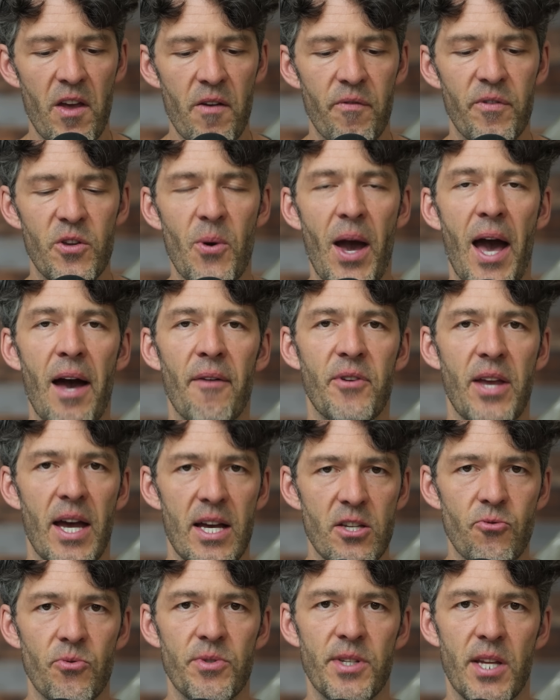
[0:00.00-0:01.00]
if you have
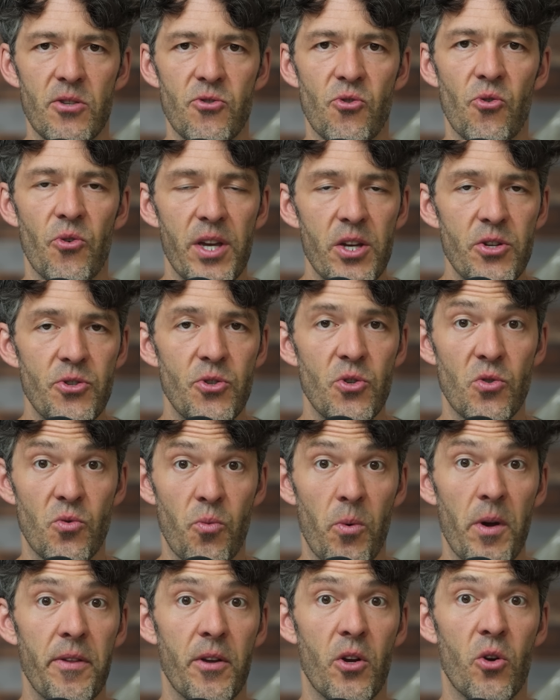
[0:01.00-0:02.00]
gastrointestinal
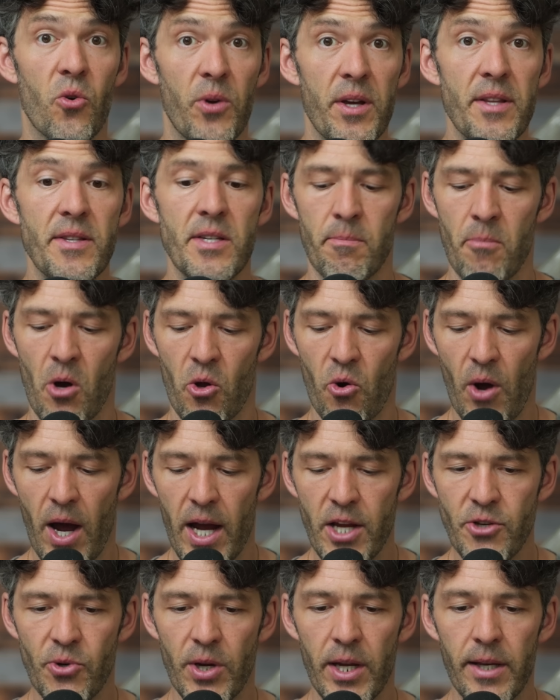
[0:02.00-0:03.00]
issues with creatine
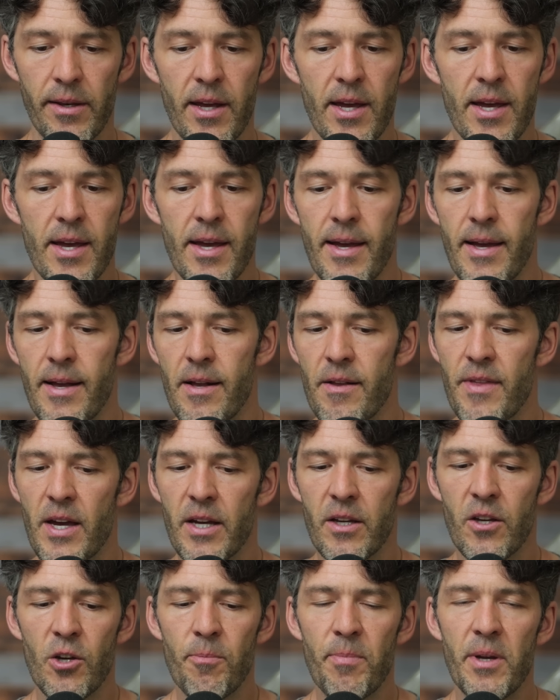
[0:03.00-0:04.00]
monohydrate,
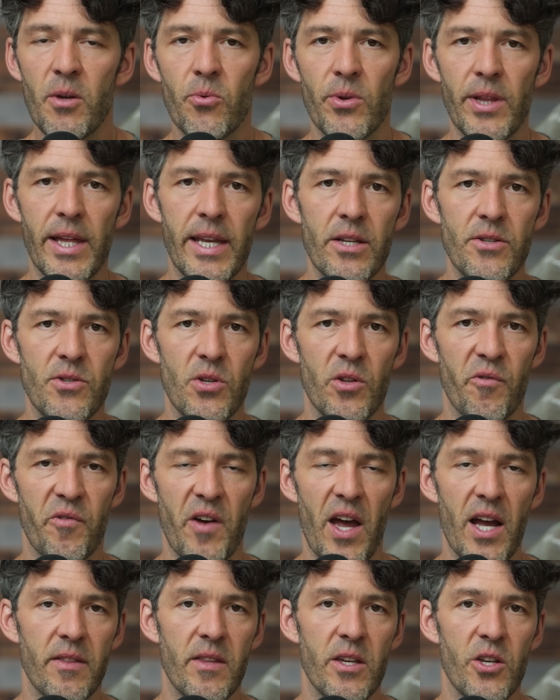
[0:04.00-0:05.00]
that could be related to the
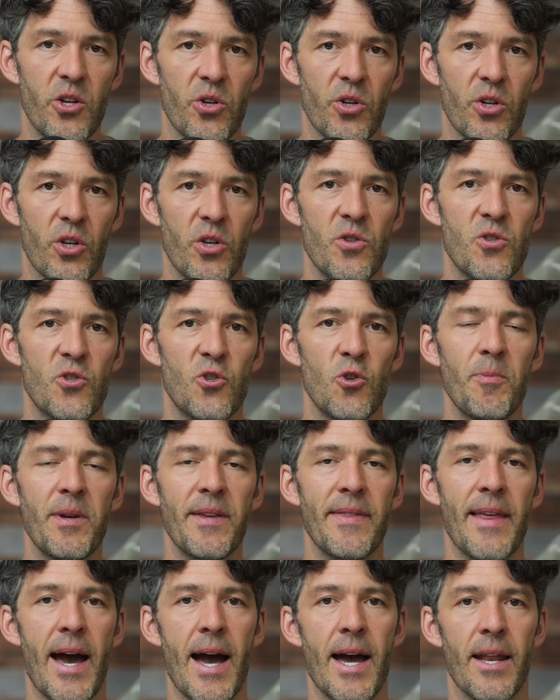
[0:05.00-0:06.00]
fact that you're
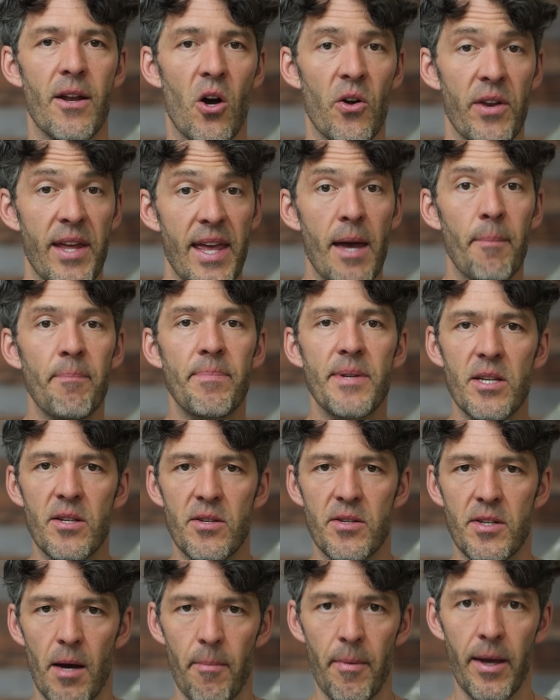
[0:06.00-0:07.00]
consuming that on an empty
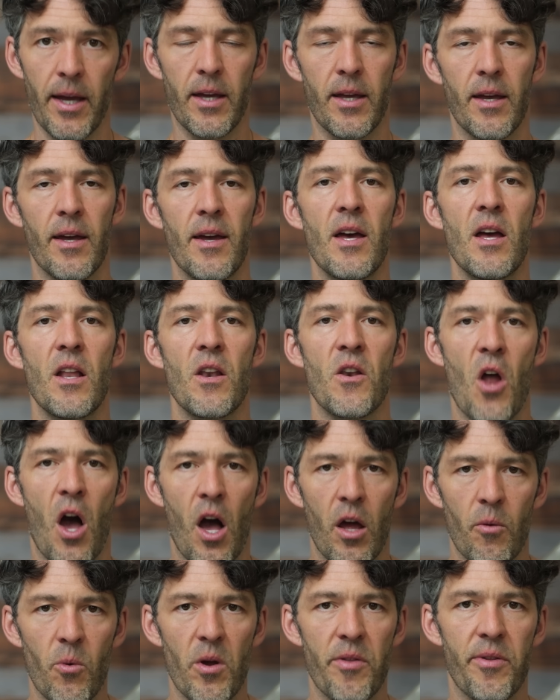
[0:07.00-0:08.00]
stomach,
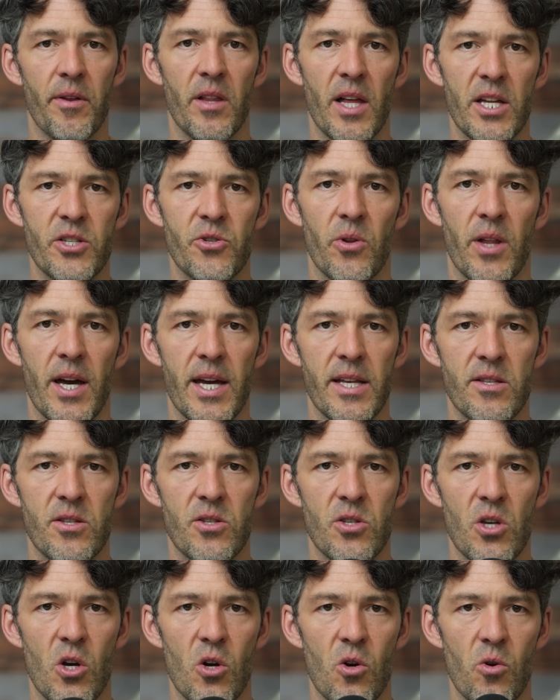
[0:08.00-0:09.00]
not with electrolytes.
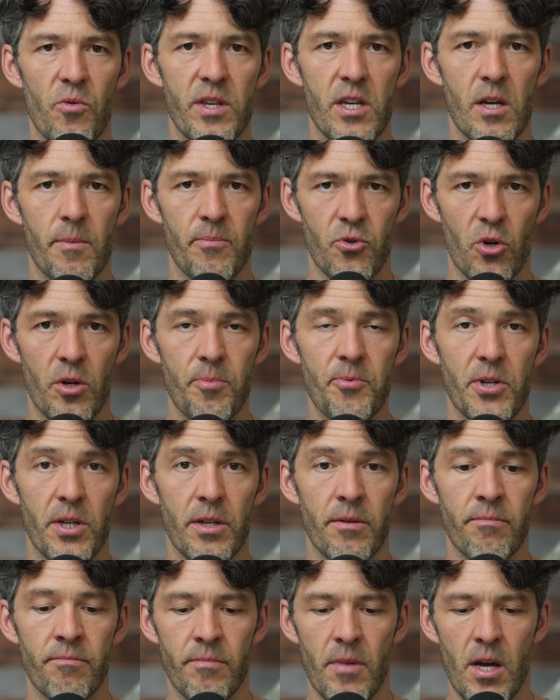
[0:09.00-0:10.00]
So the
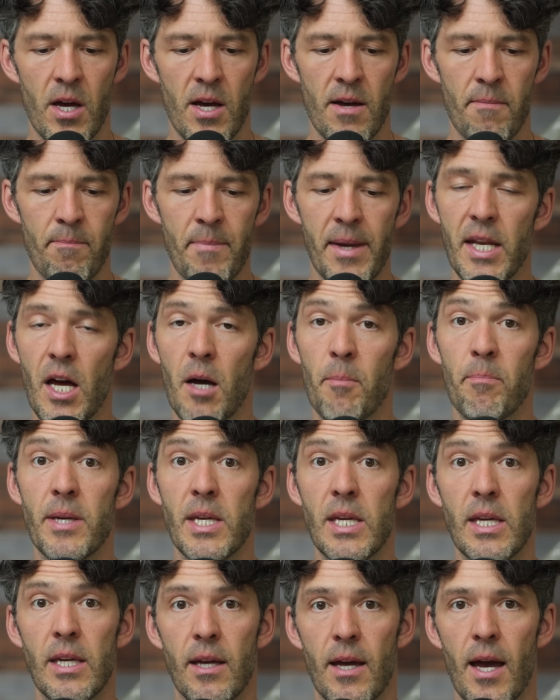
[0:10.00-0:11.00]
absorption uh, may not
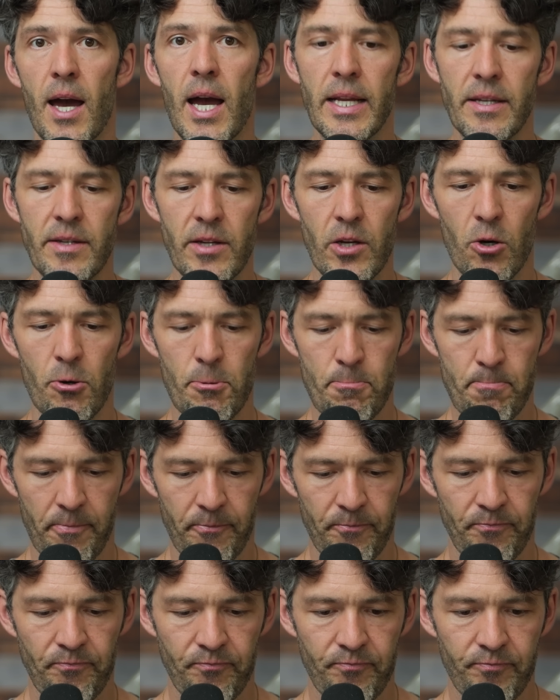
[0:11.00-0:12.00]
be ideal.
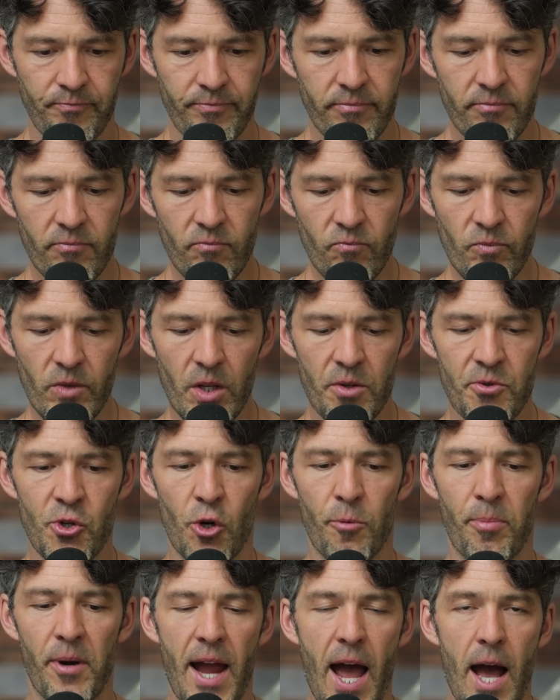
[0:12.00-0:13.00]

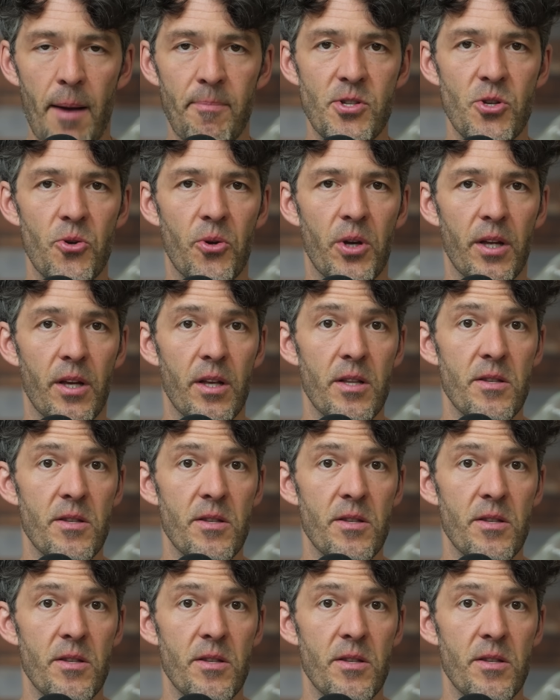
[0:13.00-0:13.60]
So perhaps you could